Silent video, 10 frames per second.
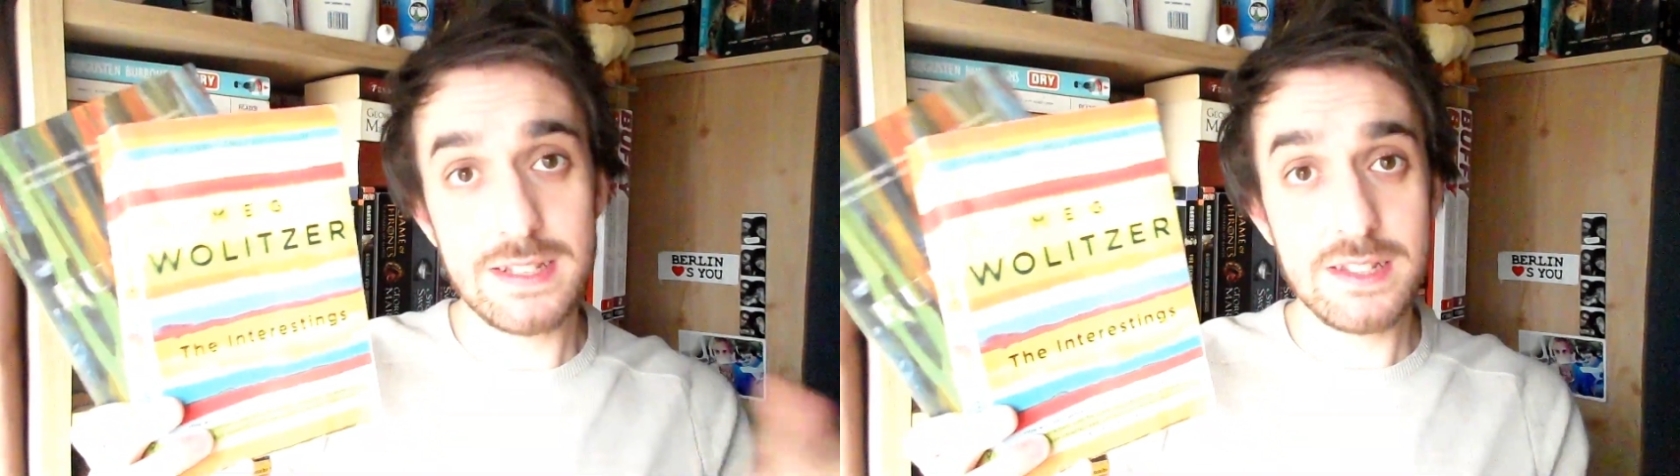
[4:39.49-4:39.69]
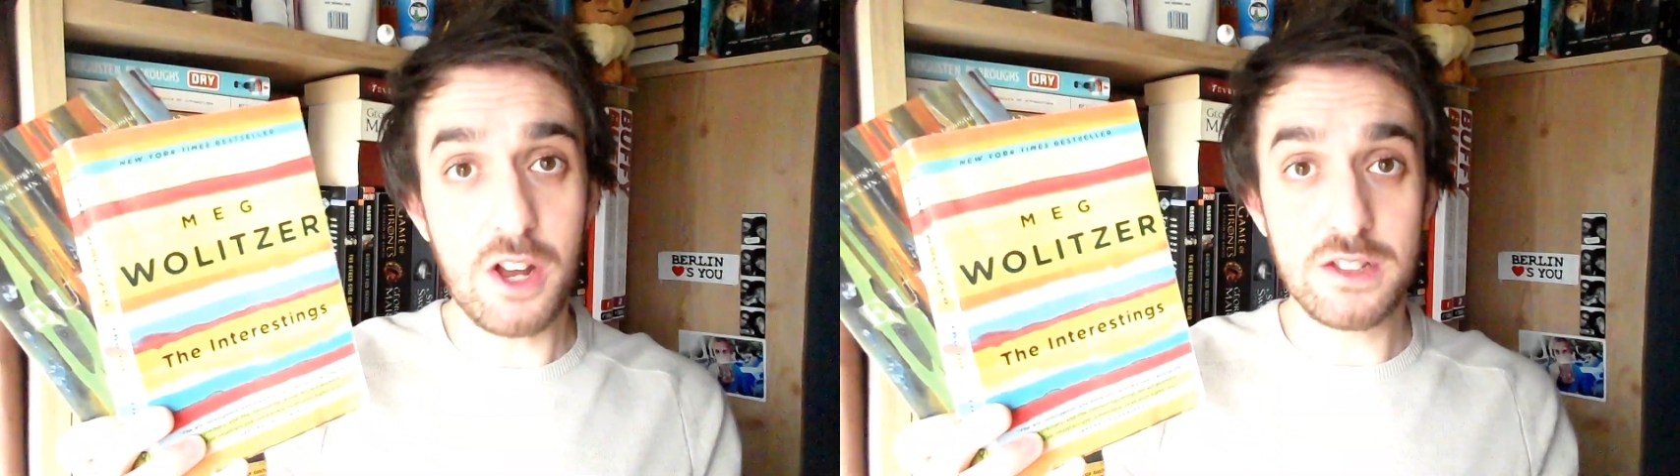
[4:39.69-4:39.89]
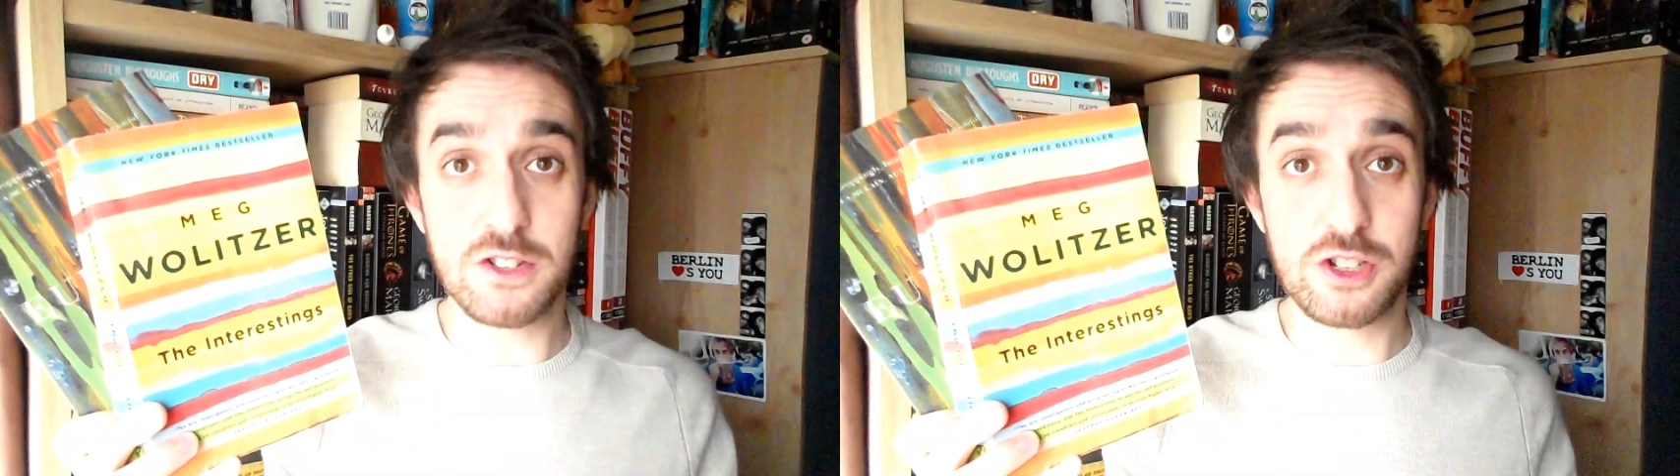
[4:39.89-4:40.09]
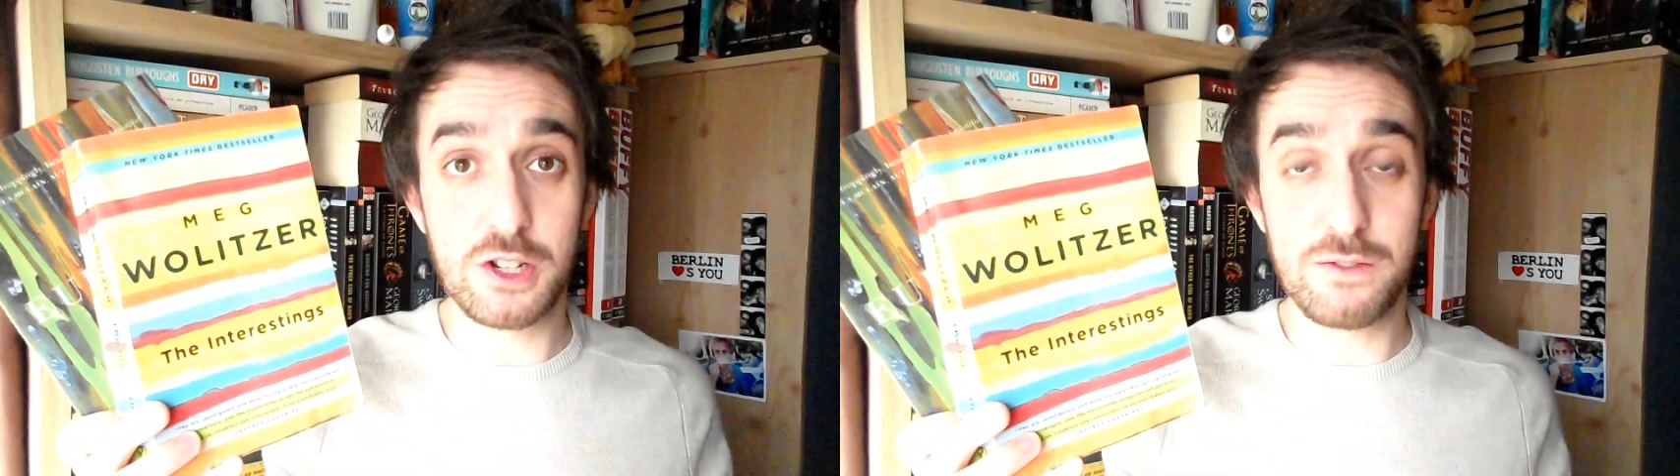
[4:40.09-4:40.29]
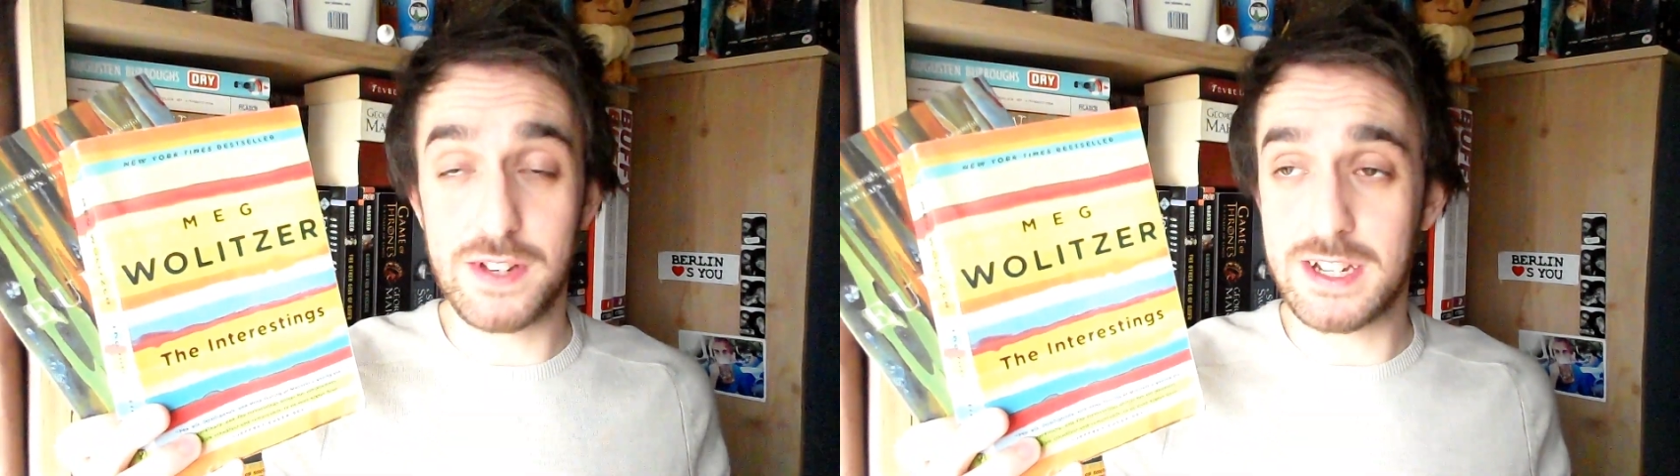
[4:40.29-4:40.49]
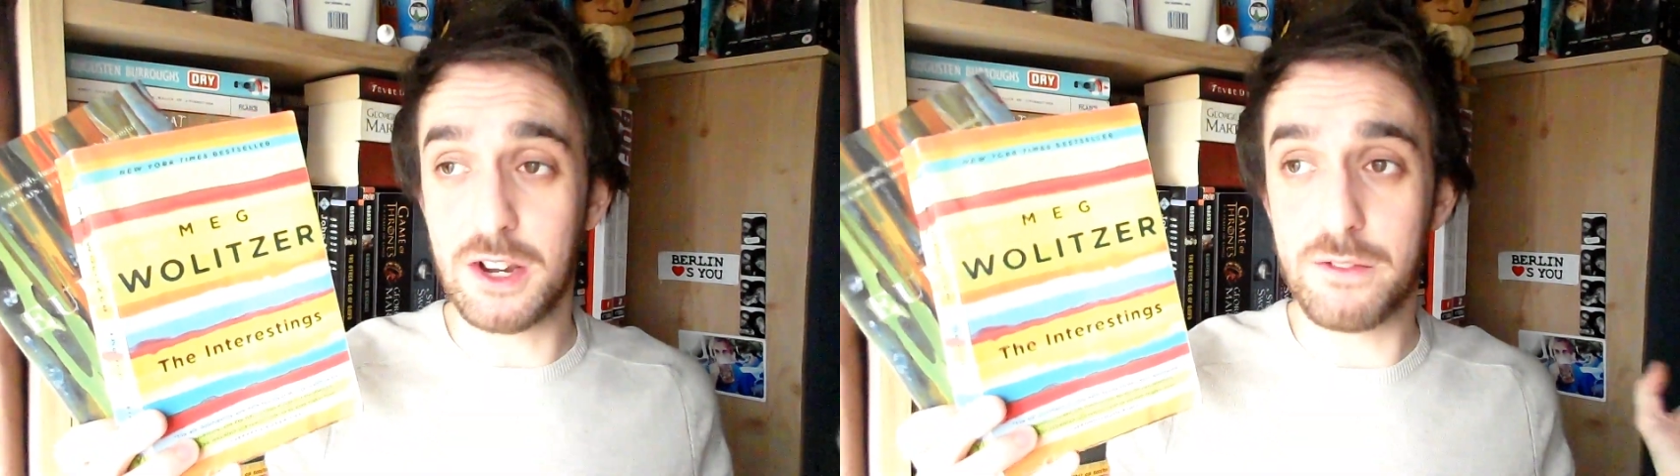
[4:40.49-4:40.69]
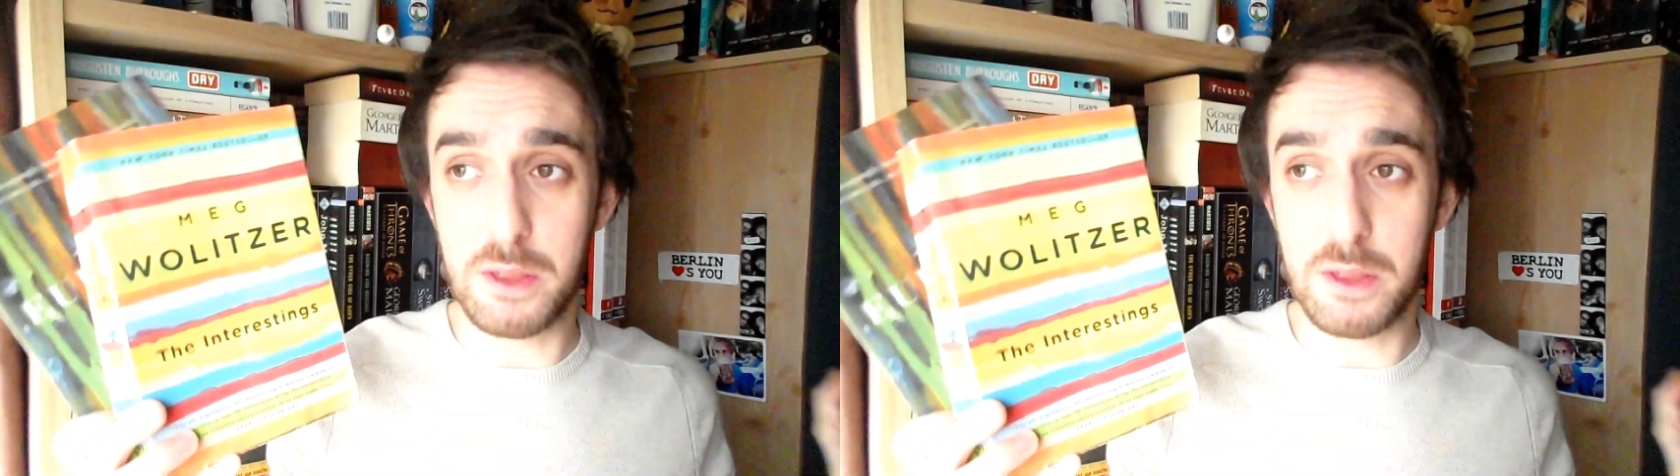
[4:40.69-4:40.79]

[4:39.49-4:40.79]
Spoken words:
This is not such a good video for